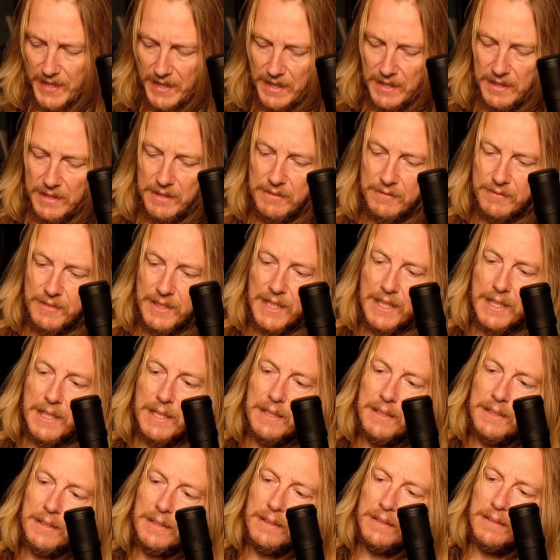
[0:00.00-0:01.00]
And you've
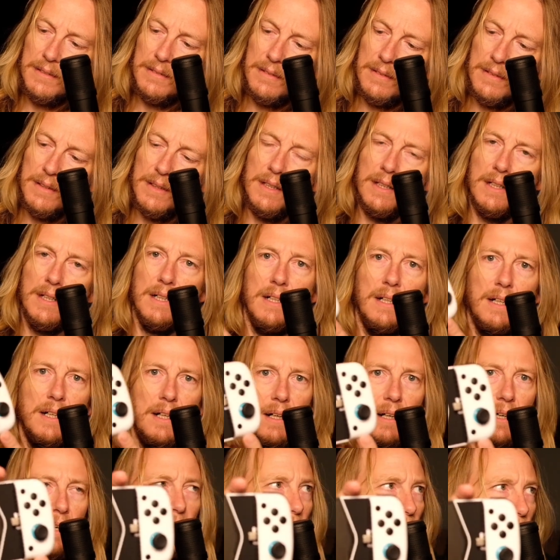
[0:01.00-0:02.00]
got
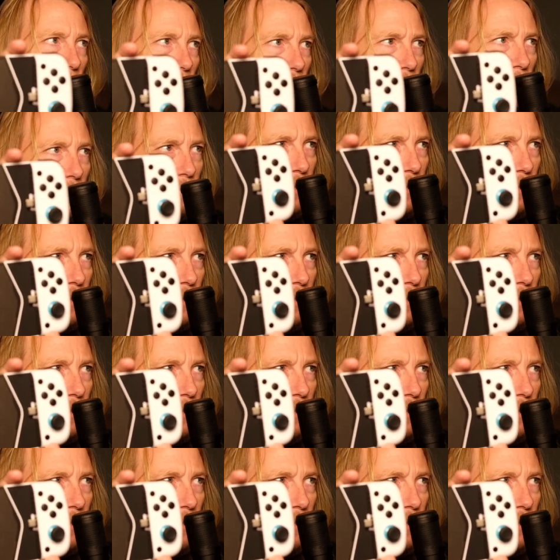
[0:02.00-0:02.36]
home